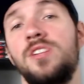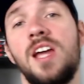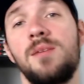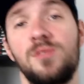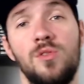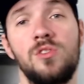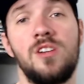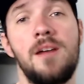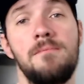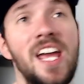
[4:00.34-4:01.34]
games of all
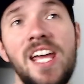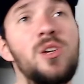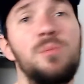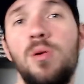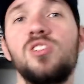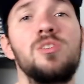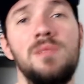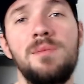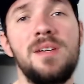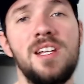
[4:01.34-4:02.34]
time. It could possibly
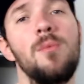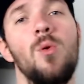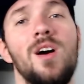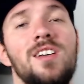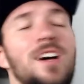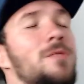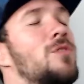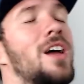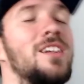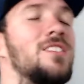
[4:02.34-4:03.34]
be number one. I'm
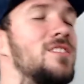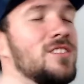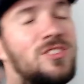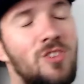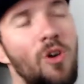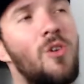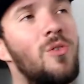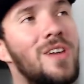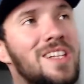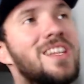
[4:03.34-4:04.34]
like so
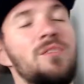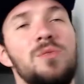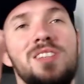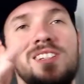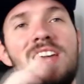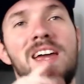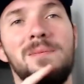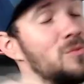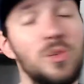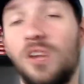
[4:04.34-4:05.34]
in love with this game.
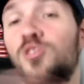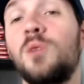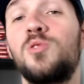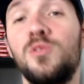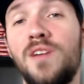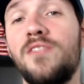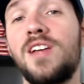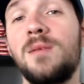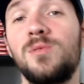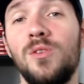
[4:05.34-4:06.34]
We'll go top two favorite
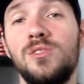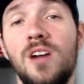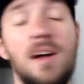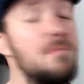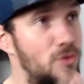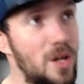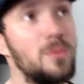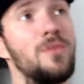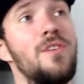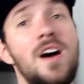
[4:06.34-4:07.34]
games of all time. Dragon
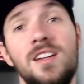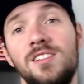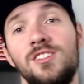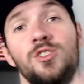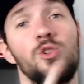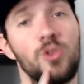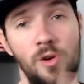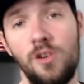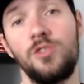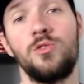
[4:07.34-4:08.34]
Ball FighterZ,
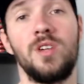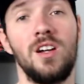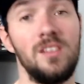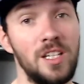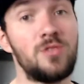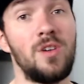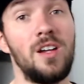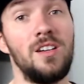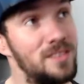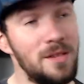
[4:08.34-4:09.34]
Chrono Trigger. That's right.
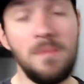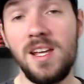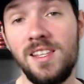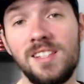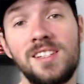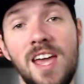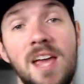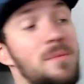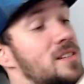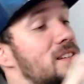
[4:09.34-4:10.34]
To me, this
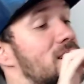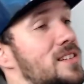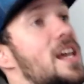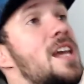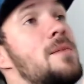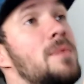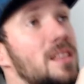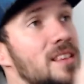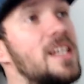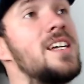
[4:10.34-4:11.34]
game is in the same
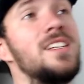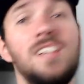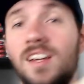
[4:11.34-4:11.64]
league